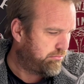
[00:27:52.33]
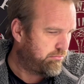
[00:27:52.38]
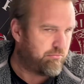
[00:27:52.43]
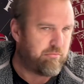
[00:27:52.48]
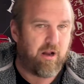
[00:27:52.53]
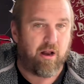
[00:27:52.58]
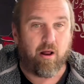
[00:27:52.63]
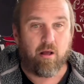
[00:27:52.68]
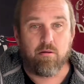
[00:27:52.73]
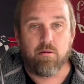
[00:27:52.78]

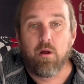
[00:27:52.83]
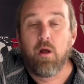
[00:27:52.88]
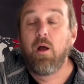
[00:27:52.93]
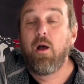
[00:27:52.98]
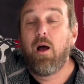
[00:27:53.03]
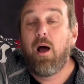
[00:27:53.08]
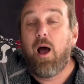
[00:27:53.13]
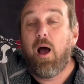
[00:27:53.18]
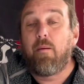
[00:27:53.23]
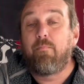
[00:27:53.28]
Don't know.
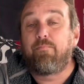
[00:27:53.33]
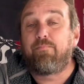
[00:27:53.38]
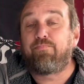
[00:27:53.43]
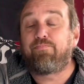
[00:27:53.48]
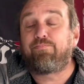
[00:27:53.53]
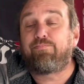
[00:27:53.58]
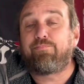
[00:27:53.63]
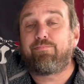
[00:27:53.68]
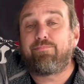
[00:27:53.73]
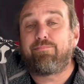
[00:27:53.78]
Um,
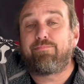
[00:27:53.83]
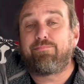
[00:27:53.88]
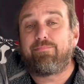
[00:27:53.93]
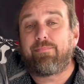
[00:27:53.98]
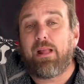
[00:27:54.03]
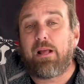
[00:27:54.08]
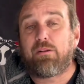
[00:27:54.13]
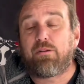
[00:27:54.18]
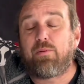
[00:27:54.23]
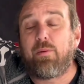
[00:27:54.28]

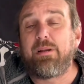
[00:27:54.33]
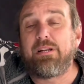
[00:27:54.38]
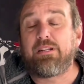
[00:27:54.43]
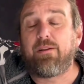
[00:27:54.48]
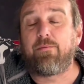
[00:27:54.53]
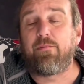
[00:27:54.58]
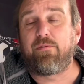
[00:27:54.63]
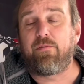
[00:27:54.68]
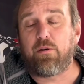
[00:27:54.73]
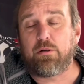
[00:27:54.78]

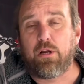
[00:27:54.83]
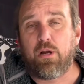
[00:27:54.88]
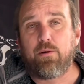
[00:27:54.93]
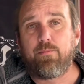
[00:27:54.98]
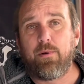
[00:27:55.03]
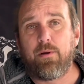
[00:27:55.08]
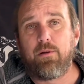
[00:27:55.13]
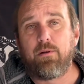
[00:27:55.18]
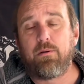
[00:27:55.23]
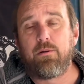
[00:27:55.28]
twenty-seventh of
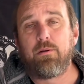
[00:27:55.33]
October,